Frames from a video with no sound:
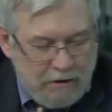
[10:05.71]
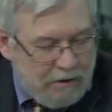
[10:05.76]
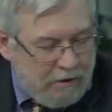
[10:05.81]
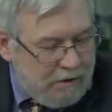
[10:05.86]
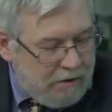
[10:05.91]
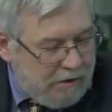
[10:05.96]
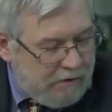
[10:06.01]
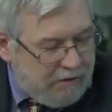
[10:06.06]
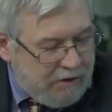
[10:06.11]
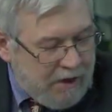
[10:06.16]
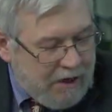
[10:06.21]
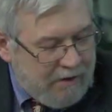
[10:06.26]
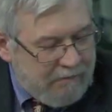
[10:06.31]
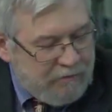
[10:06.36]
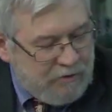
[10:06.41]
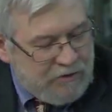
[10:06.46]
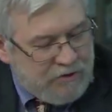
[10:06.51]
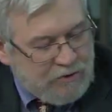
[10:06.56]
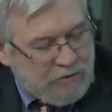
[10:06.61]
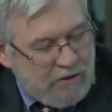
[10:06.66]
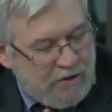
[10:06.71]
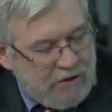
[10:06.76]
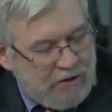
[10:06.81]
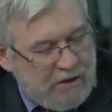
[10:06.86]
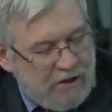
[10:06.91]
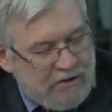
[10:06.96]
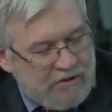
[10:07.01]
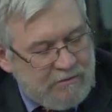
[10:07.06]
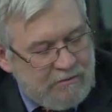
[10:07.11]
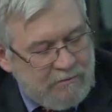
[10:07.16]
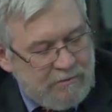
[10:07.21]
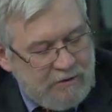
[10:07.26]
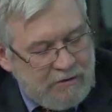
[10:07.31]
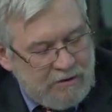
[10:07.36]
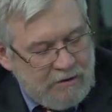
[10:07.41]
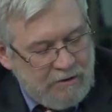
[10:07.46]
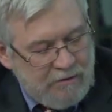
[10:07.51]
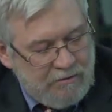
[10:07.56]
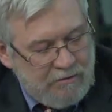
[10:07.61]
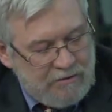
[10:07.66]
Uh, the average trade guesstimate
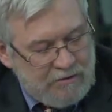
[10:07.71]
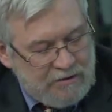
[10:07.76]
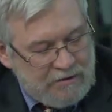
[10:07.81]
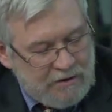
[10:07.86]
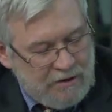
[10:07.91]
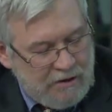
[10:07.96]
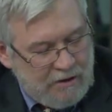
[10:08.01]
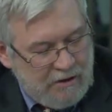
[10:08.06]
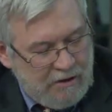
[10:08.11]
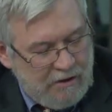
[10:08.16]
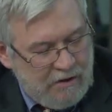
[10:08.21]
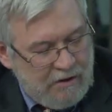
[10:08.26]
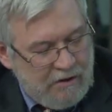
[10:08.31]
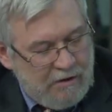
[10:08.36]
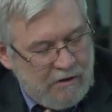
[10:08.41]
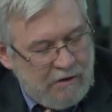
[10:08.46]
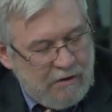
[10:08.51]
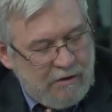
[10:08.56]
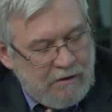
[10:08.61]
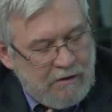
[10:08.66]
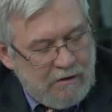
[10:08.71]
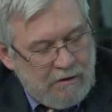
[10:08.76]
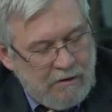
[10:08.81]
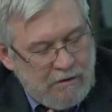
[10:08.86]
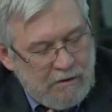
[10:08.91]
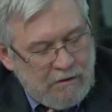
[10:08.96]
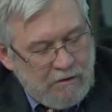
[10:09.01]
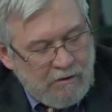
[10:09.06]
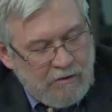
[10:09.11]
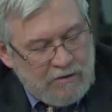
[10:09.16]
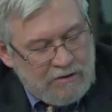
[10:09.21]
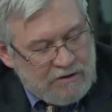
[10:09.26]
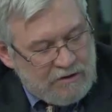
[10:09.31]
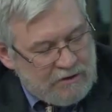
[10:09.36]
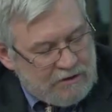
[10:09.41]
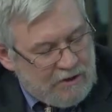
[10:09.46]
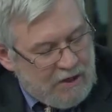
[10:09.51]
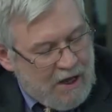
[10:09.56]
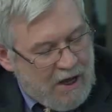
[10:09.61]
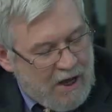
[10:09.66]
here is uh, uh, on
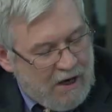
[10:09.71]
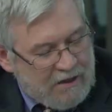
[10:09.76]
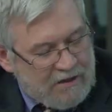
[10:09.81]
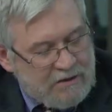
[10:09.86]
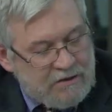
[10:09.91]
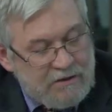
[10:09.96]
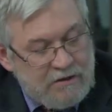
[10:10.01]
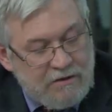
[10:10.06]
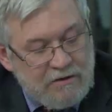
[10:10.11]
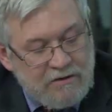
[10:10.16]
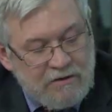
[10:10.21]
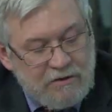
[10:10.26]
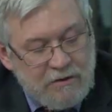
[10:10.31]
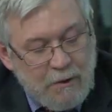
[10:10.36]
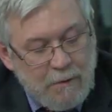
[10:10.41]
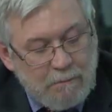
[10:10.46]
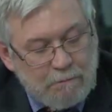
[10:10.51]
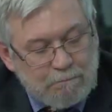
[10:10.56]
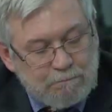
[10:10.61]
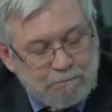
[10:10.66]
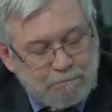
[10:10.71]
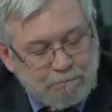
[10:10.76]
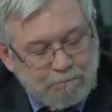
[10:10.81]
stocks is um,